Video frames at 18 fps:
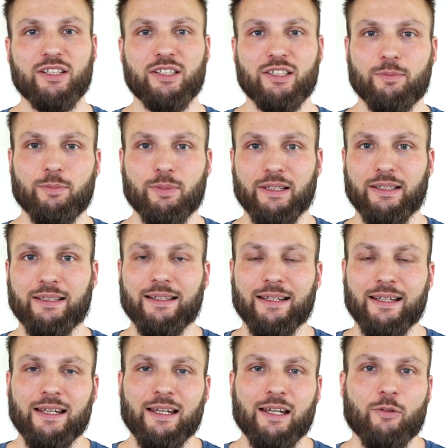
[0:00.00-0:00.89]
discipline.
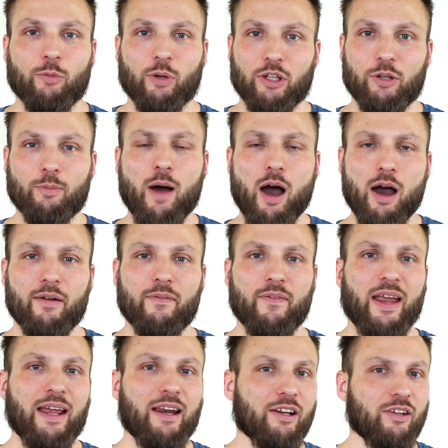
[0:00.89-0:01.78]
When you're
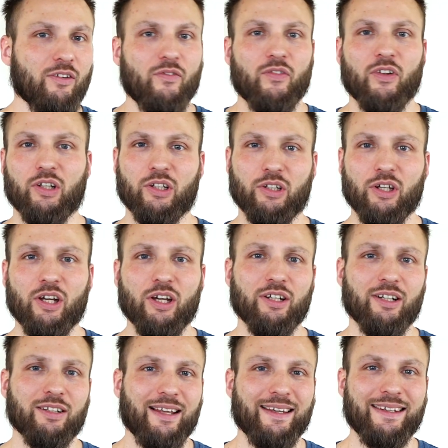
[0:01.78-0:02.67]
motivated, you feel
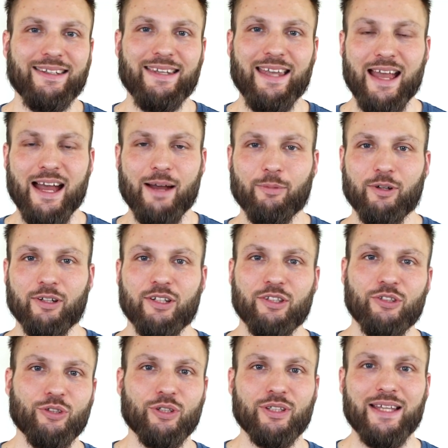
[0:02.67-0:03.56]
good and like, yeah, I'm
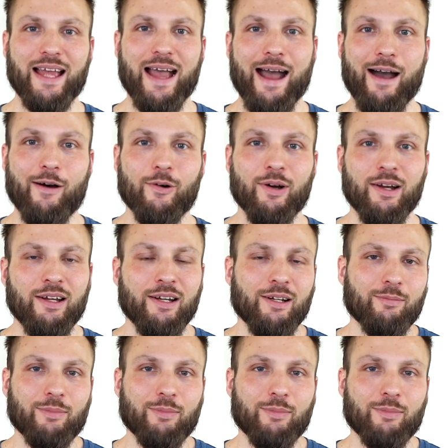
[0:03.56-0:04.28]
gonna do it now.